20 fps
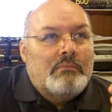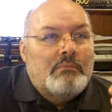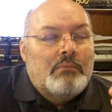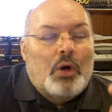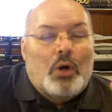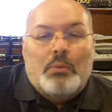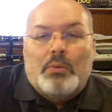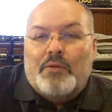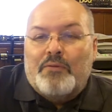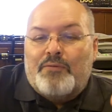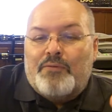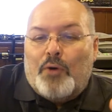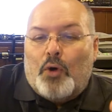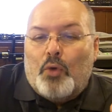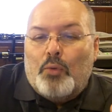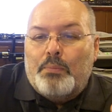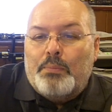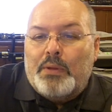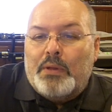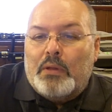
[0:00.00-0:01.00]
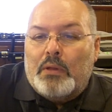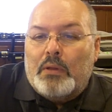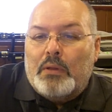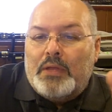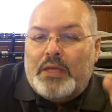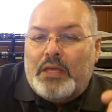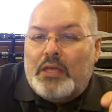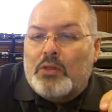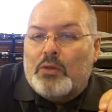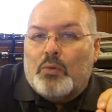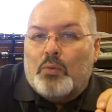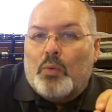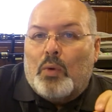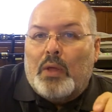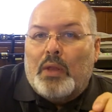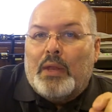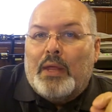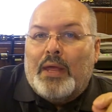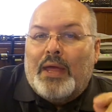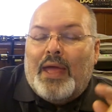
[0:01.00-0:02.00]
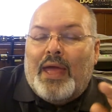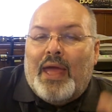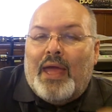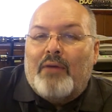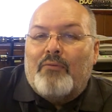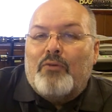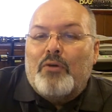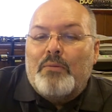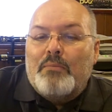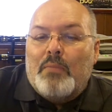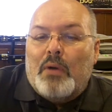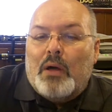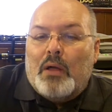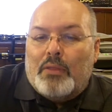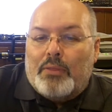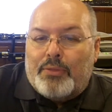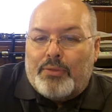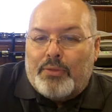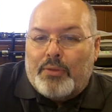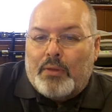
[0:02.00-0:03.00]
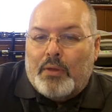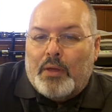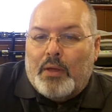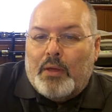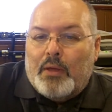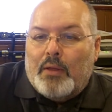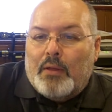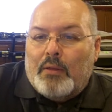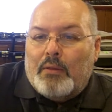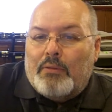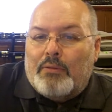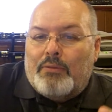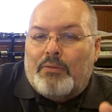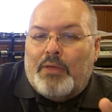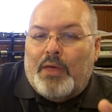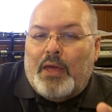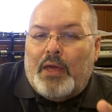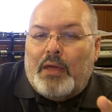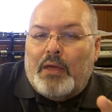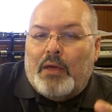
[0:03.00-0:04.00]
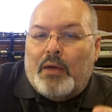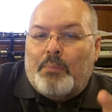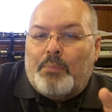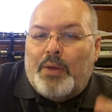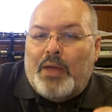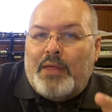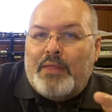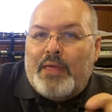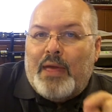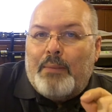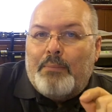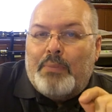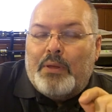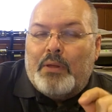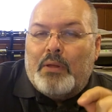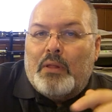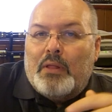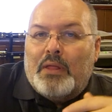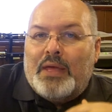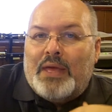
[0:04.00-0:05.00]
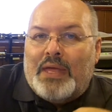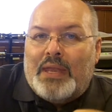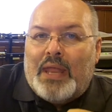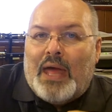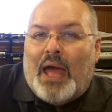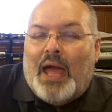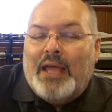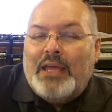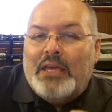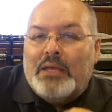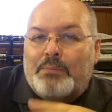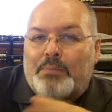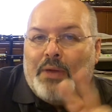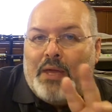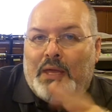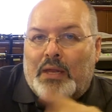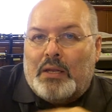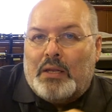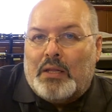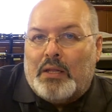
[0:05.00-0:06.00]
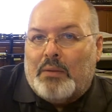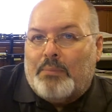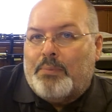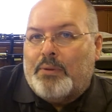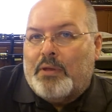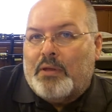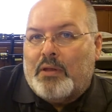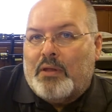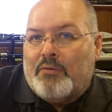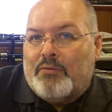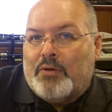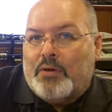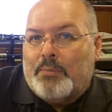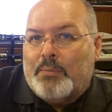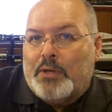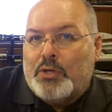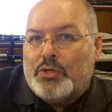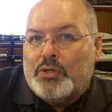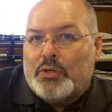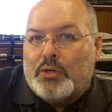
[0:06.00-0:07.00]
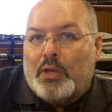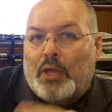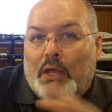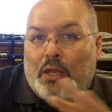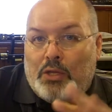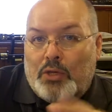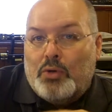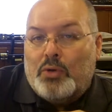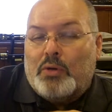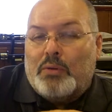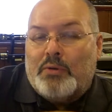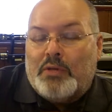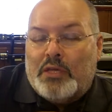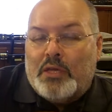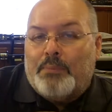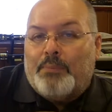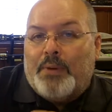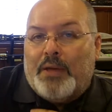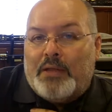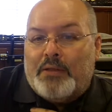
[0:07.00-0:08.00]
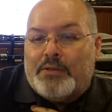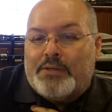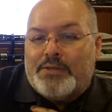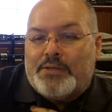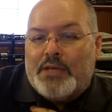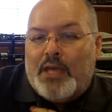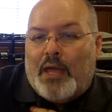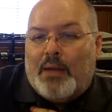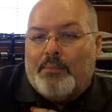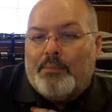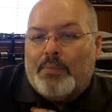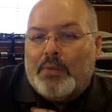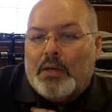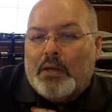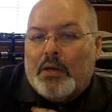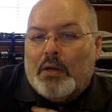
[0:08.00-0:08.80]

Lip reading: mobile phone bill, either one, every month they pay that bill, and I get paid a little bit of commission, and you could get paid the same.